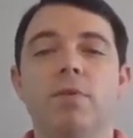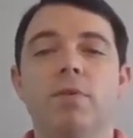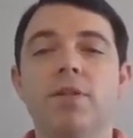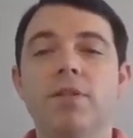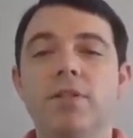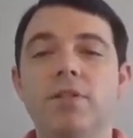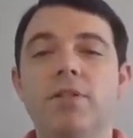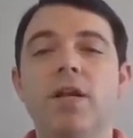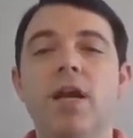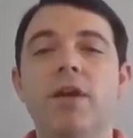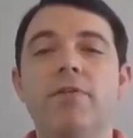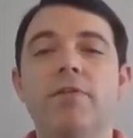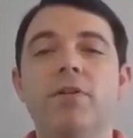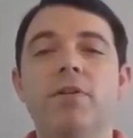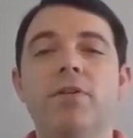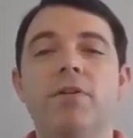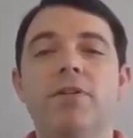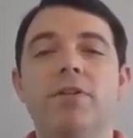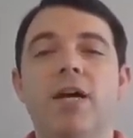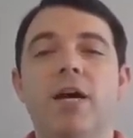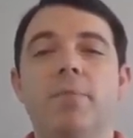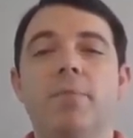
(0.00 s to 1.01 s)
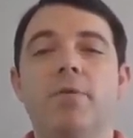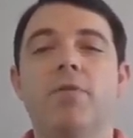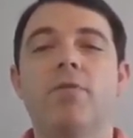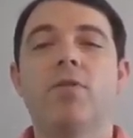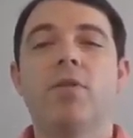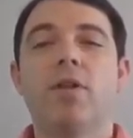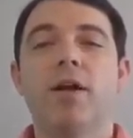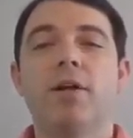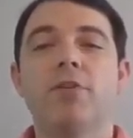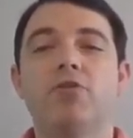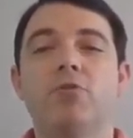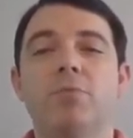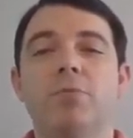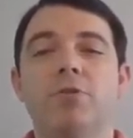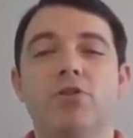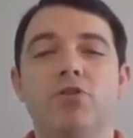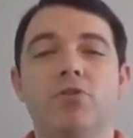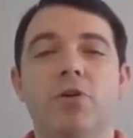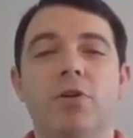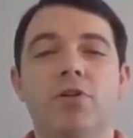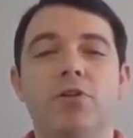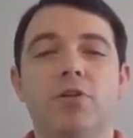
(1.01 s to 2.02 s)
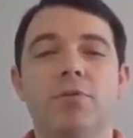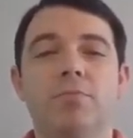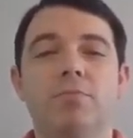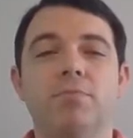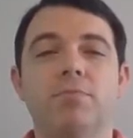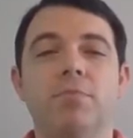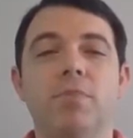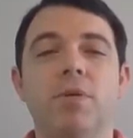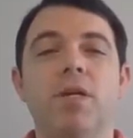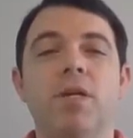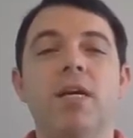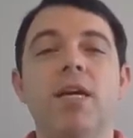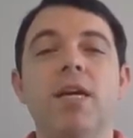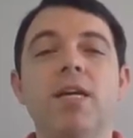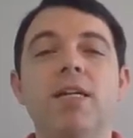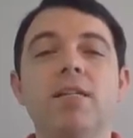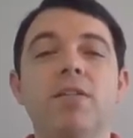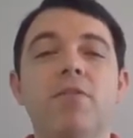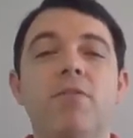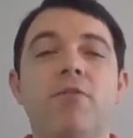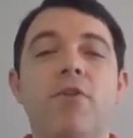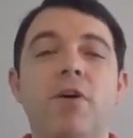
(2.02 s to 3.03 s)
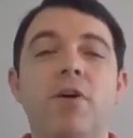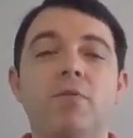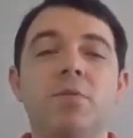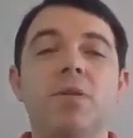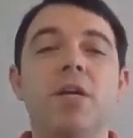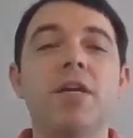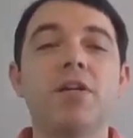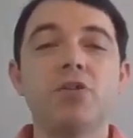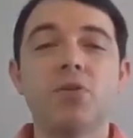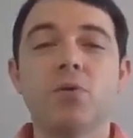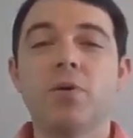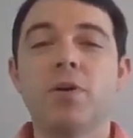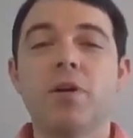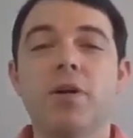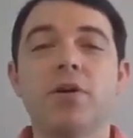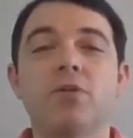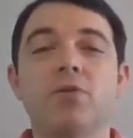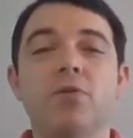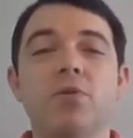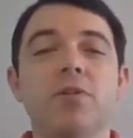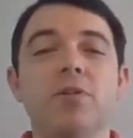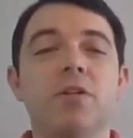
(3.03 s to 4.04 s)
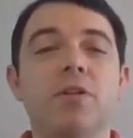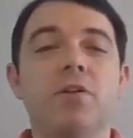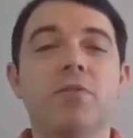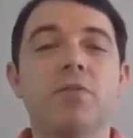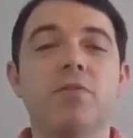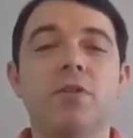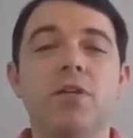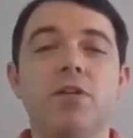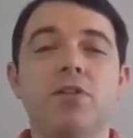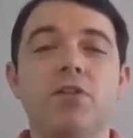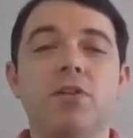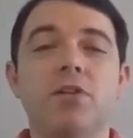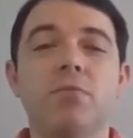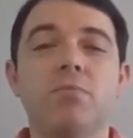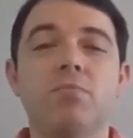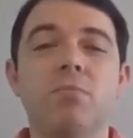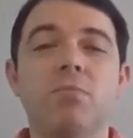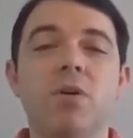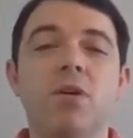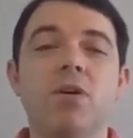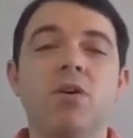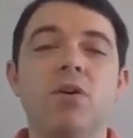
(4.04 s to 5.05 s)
Let's dive into the topic of classroom instruction. It is a foundational characteristic of teaching.